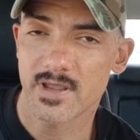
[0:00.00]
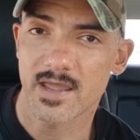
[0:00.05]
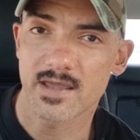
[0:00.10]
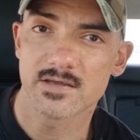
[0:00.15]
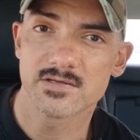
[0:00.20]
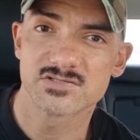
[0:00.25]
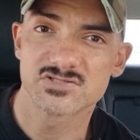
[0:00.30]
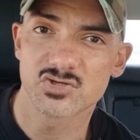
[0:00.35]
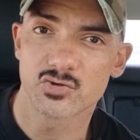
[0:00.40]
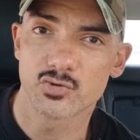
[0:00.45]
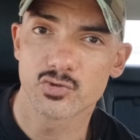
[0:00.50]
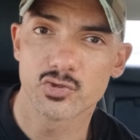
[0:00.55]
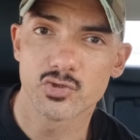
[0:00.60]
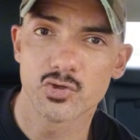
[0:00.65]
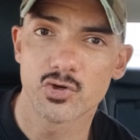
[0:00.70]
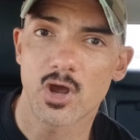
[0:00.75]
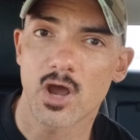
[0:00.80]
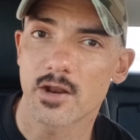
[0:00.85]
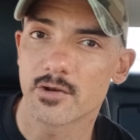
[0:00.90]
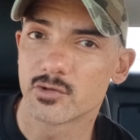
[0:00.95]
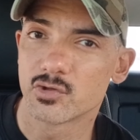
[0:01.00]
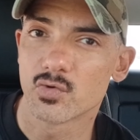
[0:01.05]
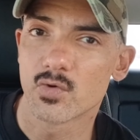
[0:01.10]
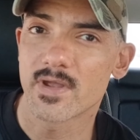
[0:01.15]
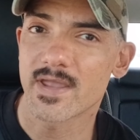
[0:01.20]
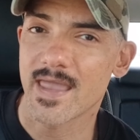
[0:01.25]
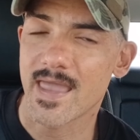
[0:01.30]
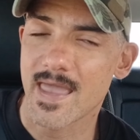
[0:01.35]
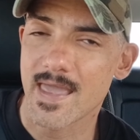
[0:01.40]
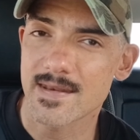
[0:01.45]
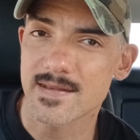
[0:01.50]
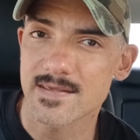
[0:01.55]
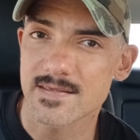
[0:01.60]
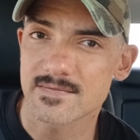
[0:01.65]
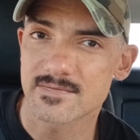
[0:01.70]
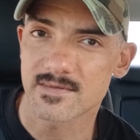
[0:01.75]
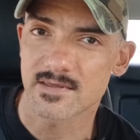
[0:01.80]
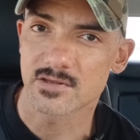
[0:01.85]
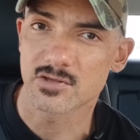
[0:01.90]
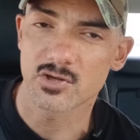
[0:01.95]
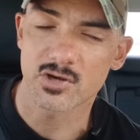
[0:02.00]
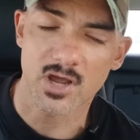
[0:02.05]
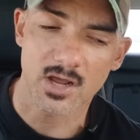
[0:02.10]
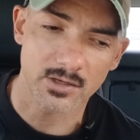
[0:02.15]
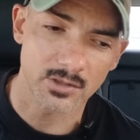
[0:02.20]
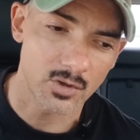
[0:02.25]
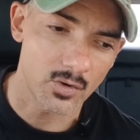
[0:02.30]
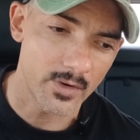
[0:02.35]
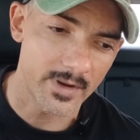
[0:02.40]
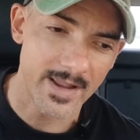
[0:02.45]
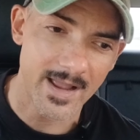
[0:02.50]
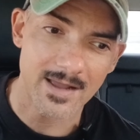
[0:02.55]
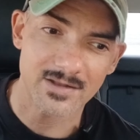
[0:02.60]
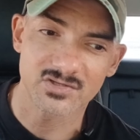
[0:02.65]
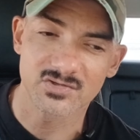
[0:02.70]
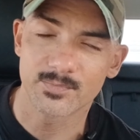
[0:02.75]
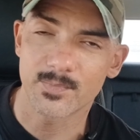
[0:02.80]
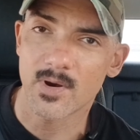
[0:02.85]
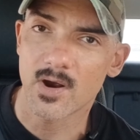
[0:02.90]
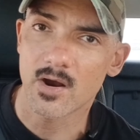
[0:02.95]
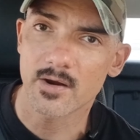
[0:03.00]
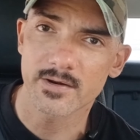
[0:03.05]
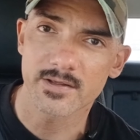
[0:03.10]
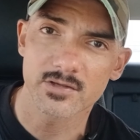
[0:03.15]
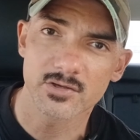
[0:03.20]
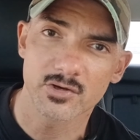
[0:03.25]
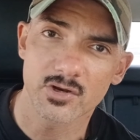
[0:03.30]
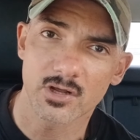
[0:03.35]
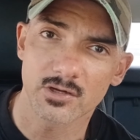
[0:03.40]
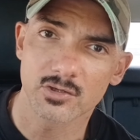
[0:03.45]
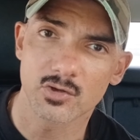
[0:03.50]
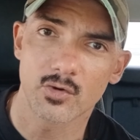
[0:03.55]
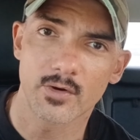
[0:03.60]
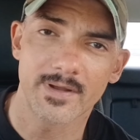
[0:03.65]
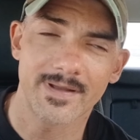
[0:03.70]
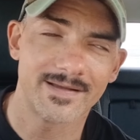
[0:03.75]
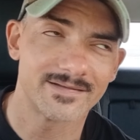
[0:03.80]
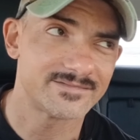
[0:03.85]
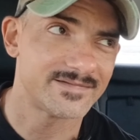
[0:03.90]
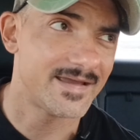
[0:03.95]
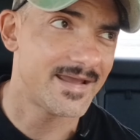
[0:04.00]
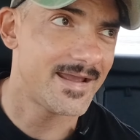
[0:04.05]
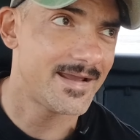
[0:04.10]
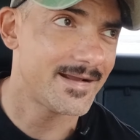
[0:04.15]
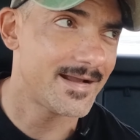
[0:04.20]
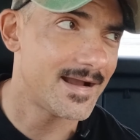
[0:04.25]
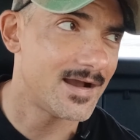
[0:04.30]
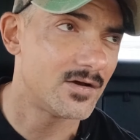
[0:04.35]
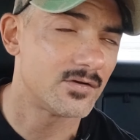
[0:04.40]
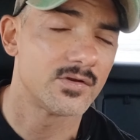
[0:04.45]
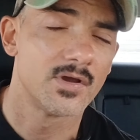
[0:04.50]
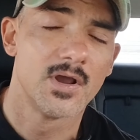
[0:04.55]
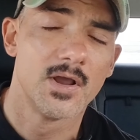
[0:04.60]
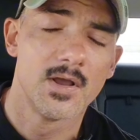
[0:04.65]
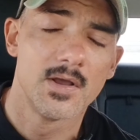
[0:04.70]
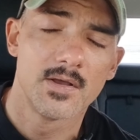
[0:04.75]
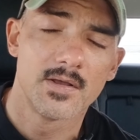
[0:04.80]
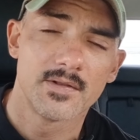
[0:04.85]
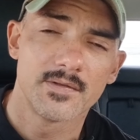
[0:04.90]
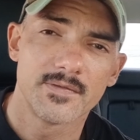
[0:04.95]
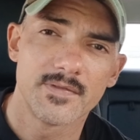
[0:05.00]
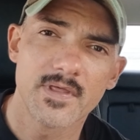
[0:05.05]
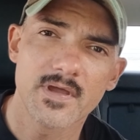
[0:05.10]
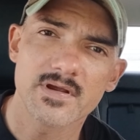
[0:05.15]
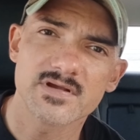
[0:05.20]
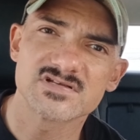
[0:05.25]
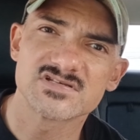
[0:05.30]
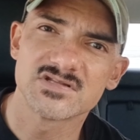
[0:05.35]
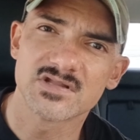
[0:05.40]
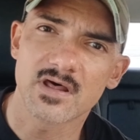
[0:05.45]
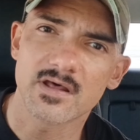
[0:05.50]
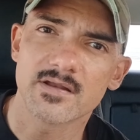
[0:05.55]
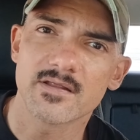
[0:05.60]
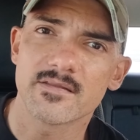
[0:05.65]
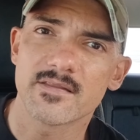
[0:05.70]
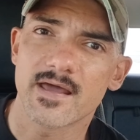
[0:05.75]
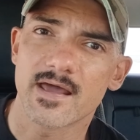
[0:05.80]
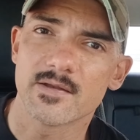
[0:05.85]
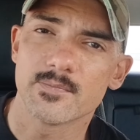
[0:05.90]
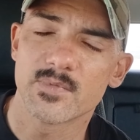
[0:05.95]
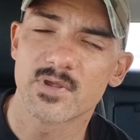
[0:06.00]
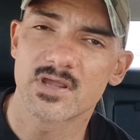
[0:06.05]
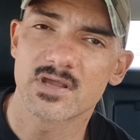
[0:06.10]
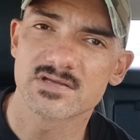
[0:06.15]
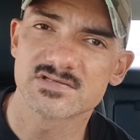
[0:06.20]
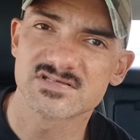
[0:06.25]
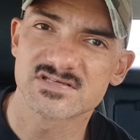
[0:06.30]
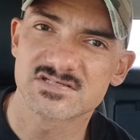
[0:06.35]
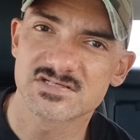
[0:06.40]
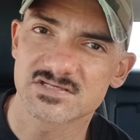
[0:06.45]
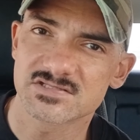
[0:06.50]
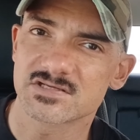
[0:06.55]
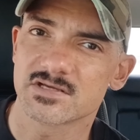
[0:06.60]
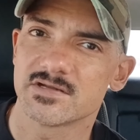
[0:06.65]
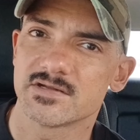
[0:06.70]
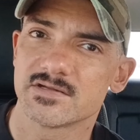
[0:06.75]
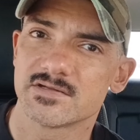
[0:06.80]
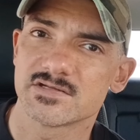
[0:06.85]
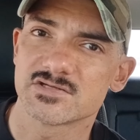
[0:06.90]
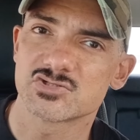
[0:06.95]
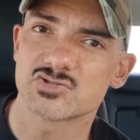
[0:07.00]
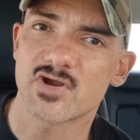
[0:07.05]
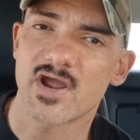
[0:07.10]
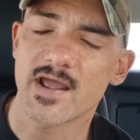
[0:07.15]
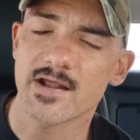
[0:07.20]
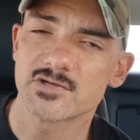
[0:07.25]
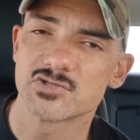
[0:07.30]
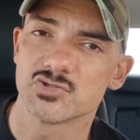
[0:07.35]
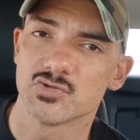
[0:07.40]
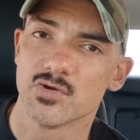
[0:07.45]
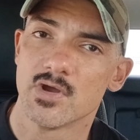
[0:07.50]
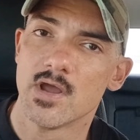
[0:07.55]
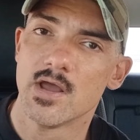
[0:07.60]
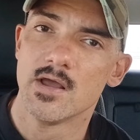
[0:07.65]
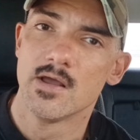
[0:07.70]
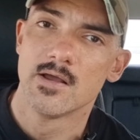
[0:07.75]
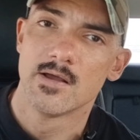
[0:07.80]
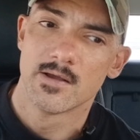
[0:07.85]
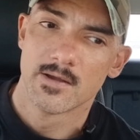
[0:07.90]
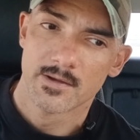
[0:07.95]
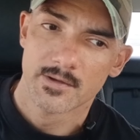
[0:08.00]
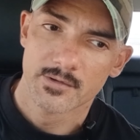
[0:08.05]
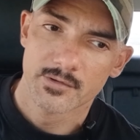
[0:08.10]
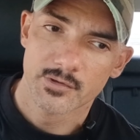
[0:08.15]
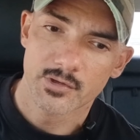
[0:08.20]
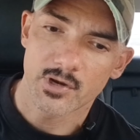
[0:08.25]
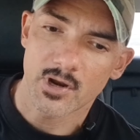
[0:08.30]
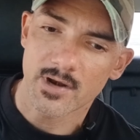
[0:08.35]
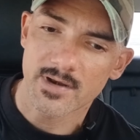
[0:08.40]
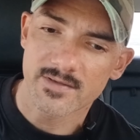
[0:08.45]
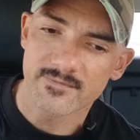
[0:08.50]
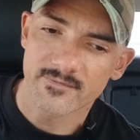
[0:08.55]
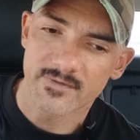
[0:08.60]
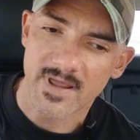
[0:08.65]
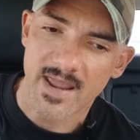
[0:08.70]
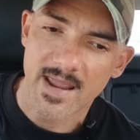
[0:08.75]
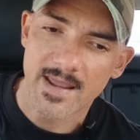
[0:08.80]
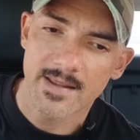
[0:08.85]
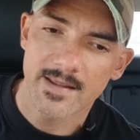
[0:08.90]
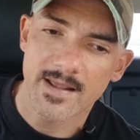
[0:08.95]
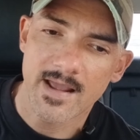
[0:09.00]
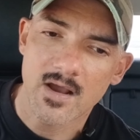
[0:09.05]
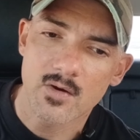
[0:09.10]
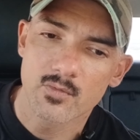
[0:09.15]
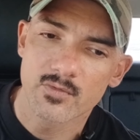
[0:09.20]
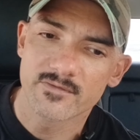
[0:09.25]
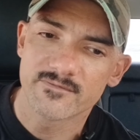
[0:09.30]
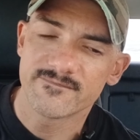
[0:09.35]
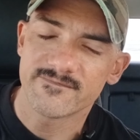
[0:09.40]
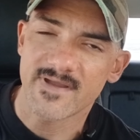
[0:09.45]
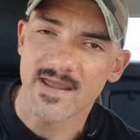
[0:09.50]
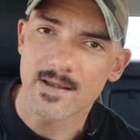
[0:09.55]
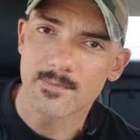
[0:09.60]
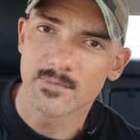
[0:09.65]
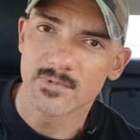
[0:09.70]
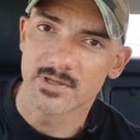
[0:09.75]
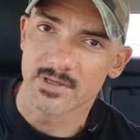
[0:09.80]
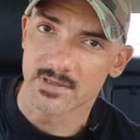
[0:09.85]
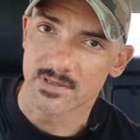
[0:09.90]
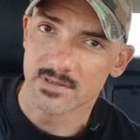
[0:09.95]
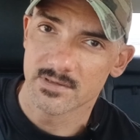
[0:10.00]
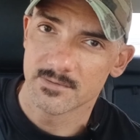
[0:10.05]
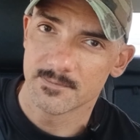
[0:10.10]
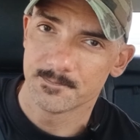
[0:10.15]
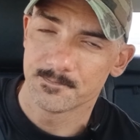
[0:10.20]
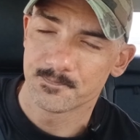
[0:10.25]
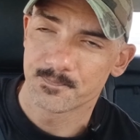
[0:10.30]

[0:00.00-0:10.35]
Okay, so you're not doing anything. You're not going out to party. You're not going out to hang out. There's none of that, because it's just going to distract you. You're not even hanging out with family.